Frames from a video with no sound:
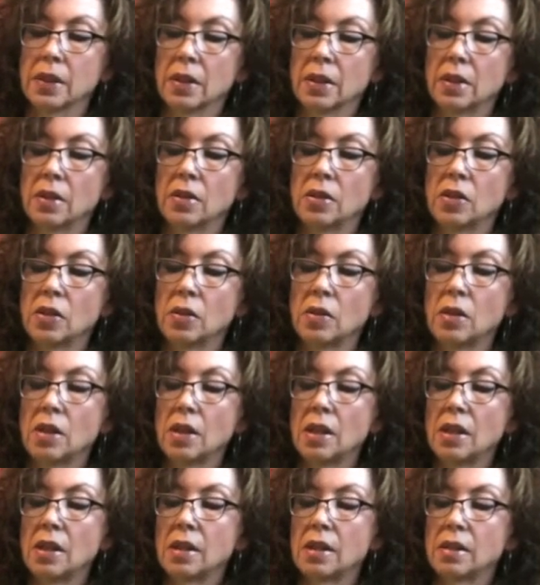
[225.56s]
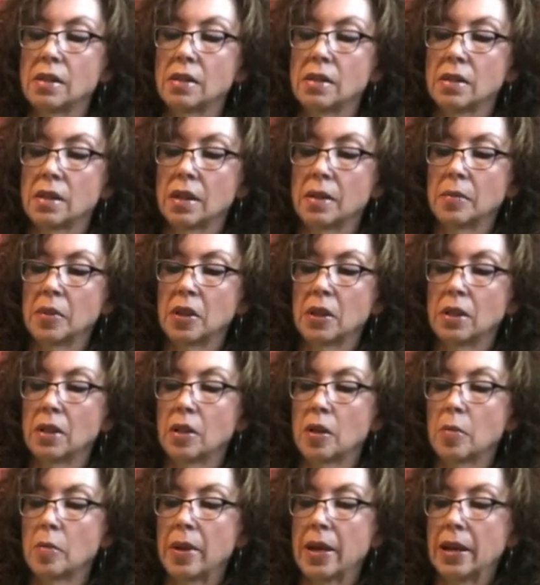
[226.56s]
So these, I'm going to
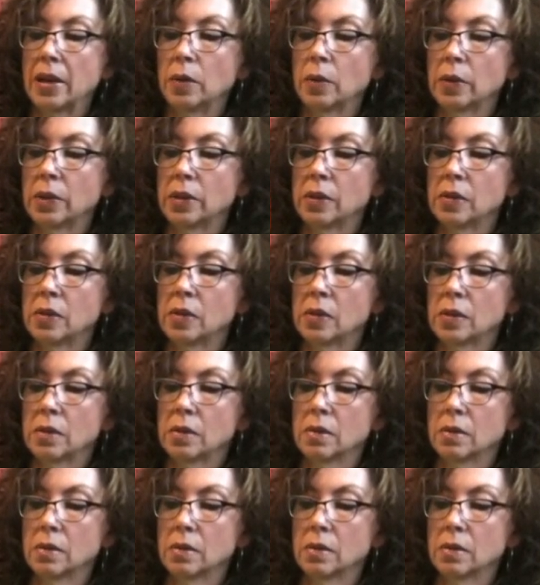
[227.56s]
go backwards.